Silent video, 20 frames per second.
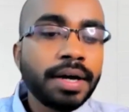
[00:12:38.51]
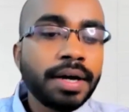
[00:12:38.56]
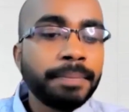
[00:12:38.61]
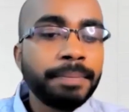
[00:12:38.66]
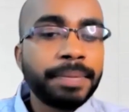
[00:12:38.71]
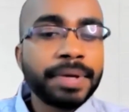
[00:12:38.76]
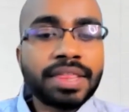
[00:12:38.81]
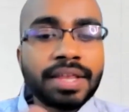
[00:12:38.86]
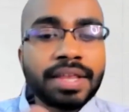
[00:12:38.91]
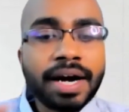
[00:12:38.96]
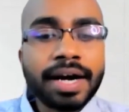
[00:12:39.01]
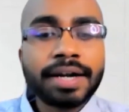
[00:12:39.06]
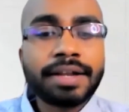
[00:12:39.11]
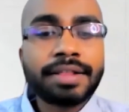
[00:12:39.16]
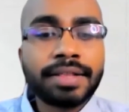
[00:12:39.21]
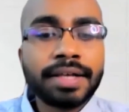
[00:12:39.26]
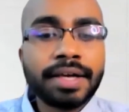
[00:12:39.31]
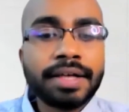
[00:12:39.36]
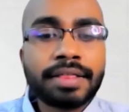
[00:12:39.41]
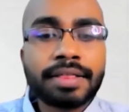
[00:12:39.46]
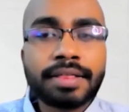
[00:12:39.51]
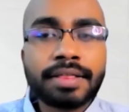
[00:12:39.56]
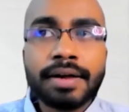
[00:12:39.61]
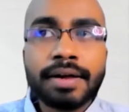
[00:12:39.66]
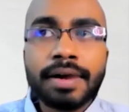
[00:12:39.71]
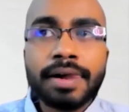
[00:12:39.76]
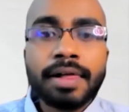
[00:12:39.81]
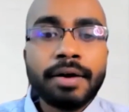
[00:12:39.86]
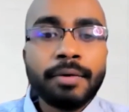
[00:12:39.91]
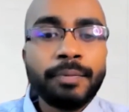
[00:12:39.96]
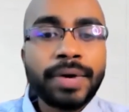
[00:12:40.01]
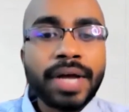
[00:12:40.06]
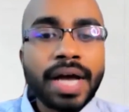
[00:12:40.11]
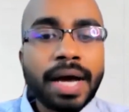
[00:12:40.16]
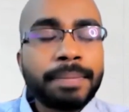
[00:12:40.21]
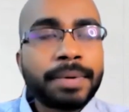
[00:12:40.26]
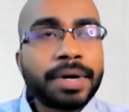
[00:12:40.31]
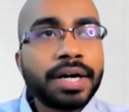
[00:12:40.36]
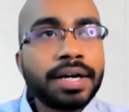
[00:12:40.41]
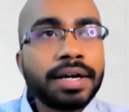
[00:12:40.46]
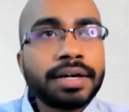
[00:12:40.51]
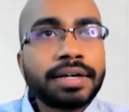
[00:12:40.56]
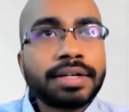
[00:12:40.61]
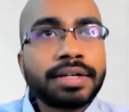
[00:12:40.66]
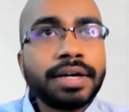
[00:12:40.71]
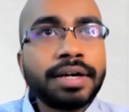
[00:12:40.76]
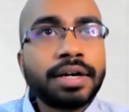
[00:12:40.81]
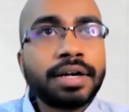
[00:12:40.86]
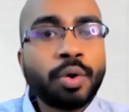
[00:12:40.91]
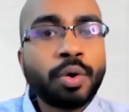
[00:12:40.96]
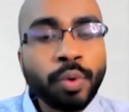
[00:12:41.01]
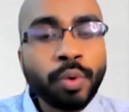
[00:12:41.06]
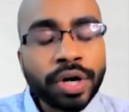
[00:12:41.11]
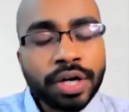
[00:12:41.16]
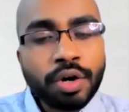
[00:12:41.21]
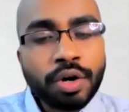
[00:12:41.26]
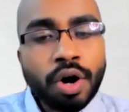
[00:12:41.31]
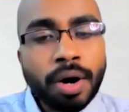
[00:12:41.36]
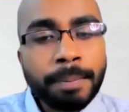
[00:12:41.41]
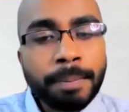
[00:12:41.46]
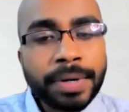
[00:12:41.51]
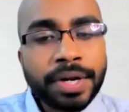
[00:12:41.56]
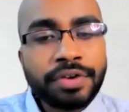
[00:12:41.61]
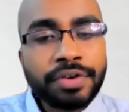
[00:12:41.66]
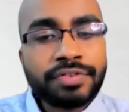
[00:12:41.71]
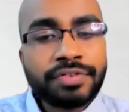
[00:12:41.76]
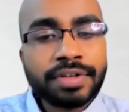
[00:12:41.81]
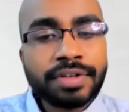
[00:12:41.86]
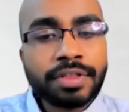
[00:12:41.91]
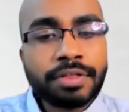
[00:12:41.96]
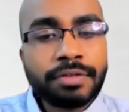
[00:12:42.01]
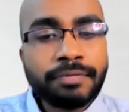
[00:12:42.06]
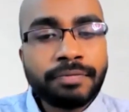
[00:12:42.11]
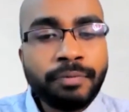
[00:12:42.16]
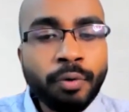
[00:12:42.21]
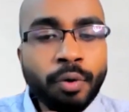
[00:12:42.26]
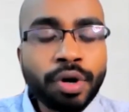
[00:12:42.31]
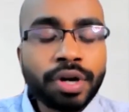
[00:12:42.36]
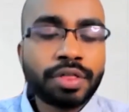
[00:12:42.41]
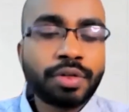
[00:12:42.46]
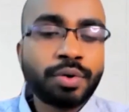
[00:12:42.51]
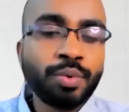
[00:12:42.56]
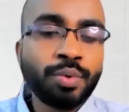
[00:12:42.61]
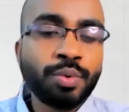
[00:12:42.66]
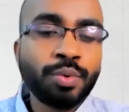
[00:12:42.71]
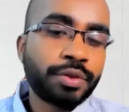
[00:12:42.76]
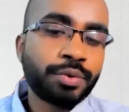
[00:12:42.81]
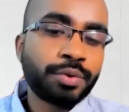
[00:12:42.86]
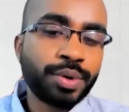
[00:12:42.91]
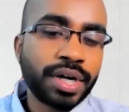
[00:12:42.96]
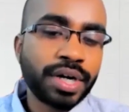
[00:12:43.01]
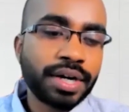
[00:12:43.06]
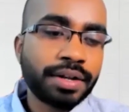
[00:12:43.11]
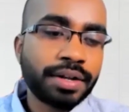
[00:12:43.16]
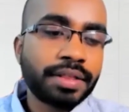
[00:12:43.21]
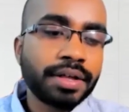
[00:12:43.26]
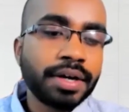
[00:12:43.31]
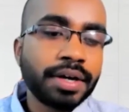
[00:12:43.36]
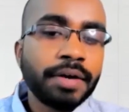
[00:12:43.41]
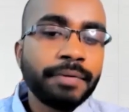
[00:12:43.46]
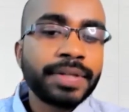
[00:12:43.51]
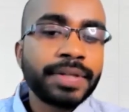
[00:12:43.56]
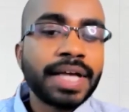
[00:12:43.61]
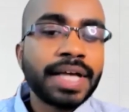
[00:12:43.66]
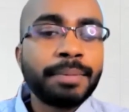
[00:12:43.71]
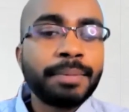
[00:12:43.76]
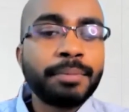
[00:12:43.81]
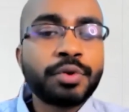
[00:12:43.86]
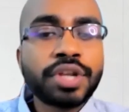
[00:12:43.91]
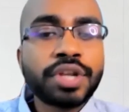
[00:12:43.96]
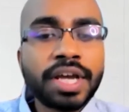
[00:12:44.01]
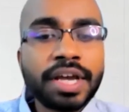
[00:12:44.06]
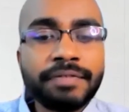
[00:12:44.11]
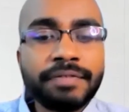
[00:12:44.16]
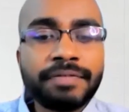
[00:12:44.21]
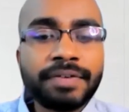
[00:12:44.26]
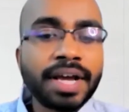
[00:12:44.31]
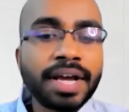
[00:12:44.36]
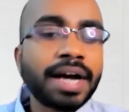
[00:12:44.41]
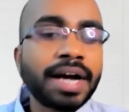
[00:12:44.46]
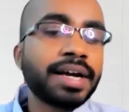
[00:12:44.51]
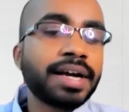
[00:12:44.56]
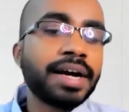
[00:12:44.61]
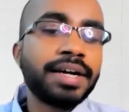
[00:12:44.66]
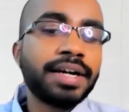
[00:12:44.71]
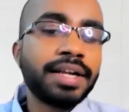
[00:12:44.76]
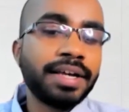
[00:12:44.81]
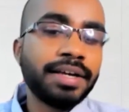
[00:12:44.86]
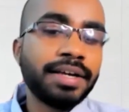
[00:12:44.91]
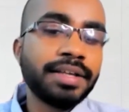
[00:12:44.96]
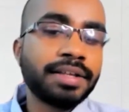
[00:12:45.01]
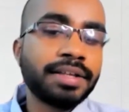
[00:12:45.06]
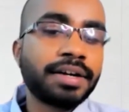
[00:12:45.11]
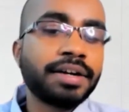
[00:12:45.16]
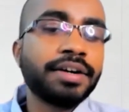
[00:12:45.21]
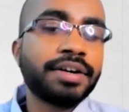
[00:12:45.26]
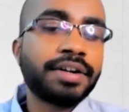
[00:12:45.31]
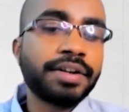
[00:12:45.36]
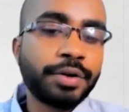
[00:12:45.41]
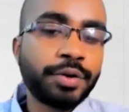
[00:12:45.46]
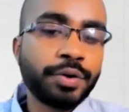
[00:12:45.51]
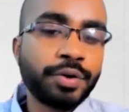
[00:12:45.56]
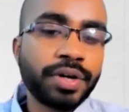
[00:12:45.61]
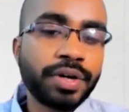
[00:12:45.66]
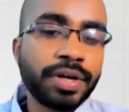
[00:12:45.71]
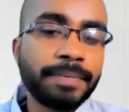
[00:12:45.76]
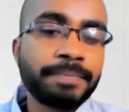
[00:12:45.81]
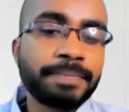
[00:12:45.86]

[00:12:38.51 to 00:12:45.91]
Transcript: Besides this, we have conducted coding competitions for school students with almost every IIT in the country today.